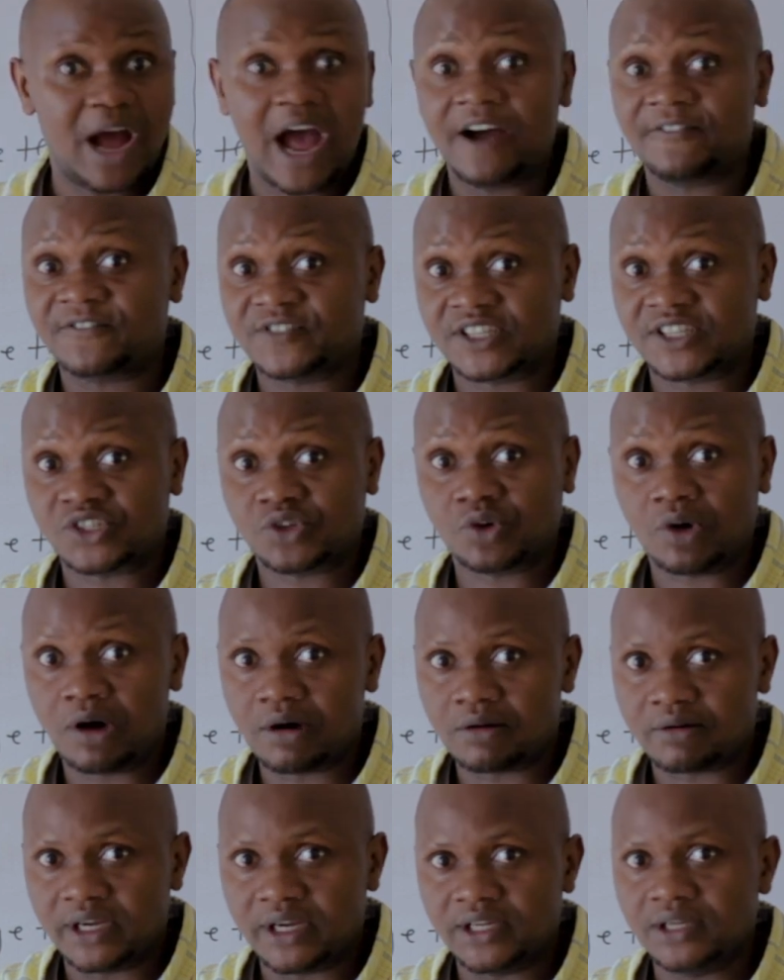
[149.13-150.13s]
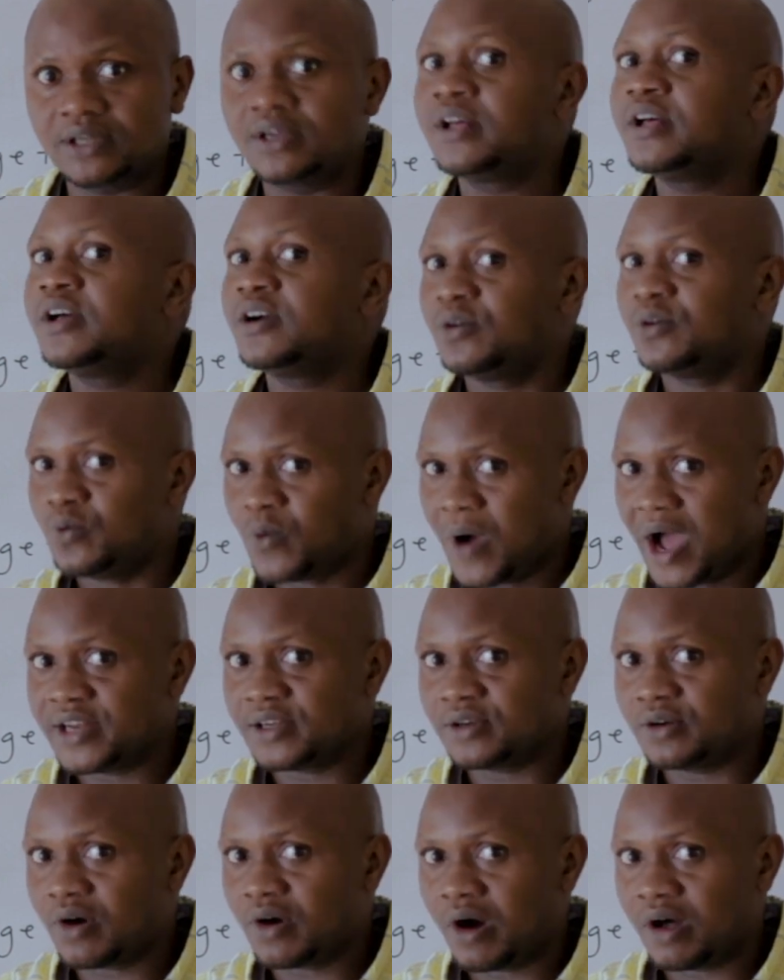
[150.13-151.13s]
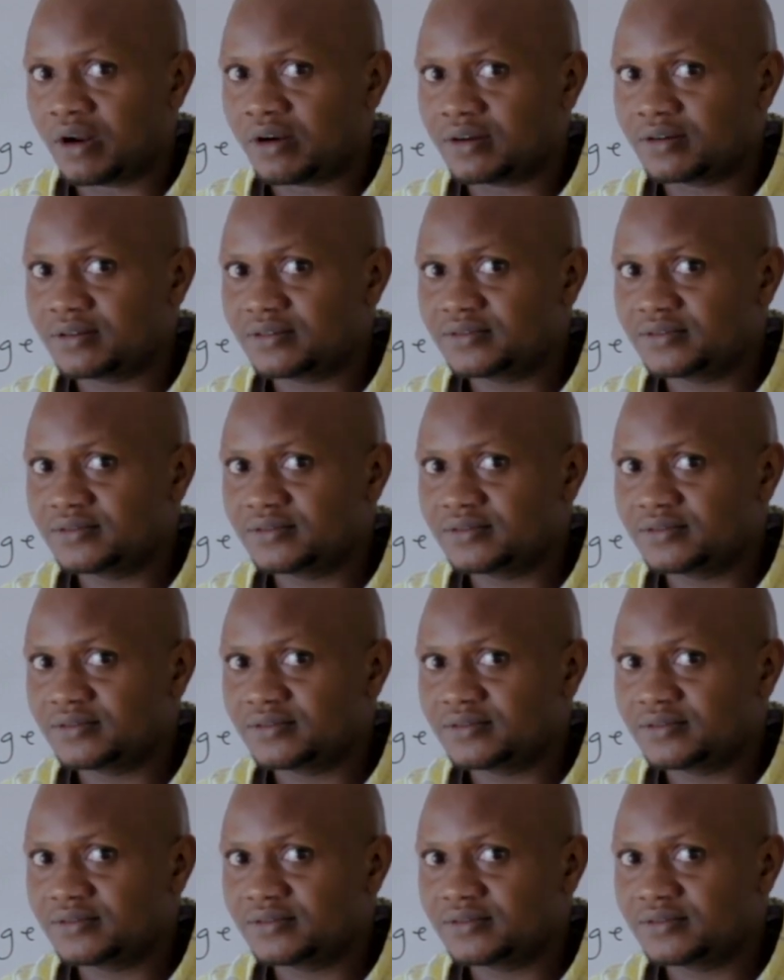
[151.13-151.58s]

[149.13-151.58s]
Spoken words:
after scoring one goal.